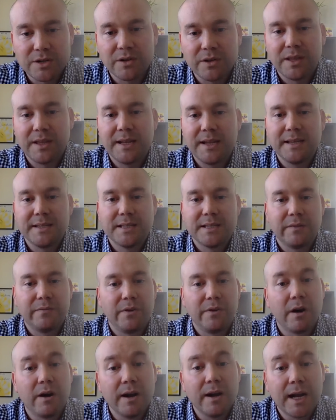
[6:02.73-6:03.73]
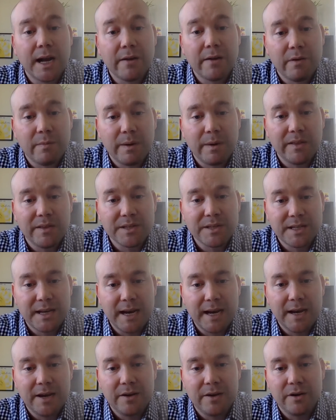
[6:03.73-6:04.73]
things that if you're already covered by the
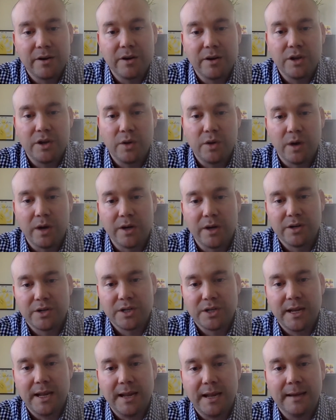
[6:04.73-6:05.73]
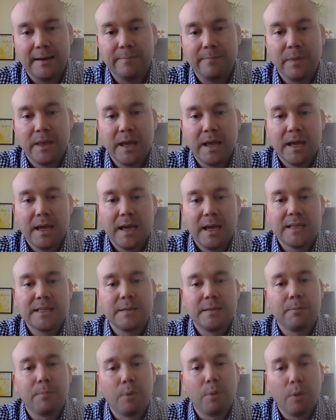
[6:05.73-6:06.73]
standard, you understand. It's
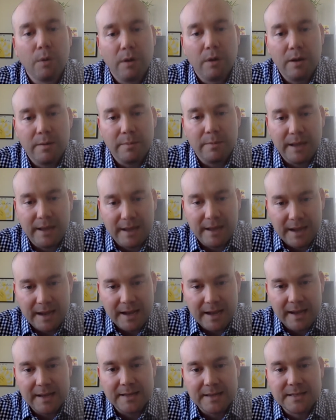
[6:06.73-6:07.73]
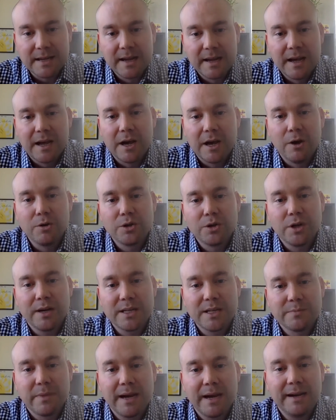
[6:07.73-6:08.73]
important because OSHA has
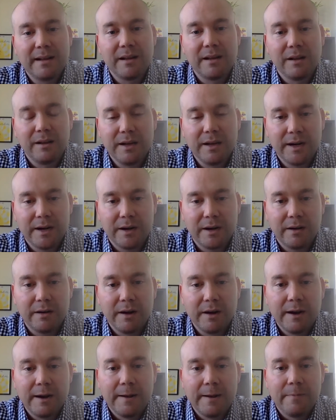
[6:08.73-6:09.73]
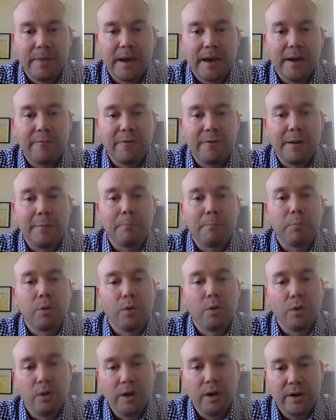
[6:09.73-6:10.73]
made clear that if an
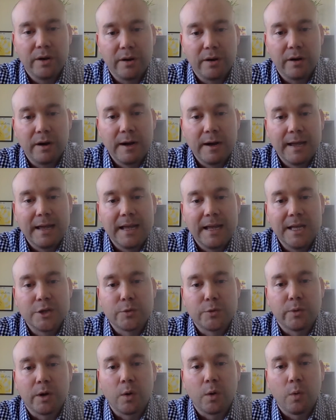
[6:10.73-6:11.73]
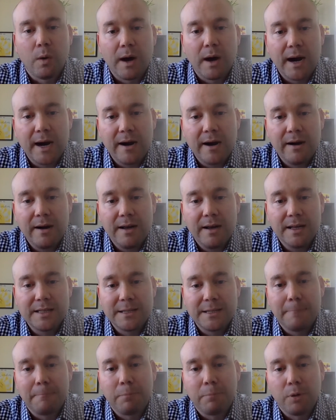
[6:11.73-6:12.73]
employer is requiring its
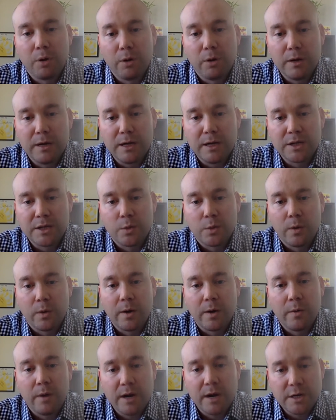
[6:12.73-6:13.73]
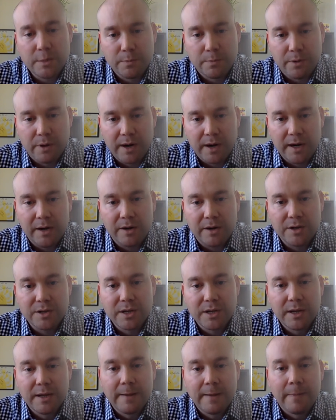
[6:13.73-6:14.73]
employees to wear respirators,
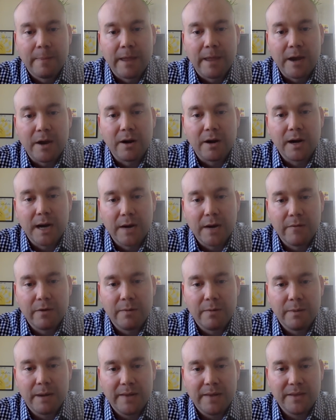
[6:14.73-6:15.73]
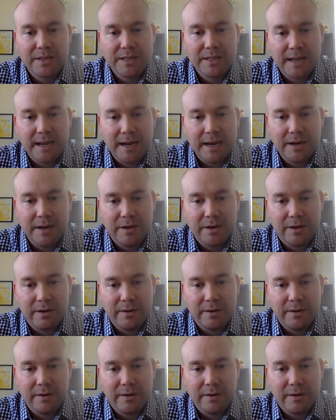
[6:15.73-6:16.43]
they are covered by the standard.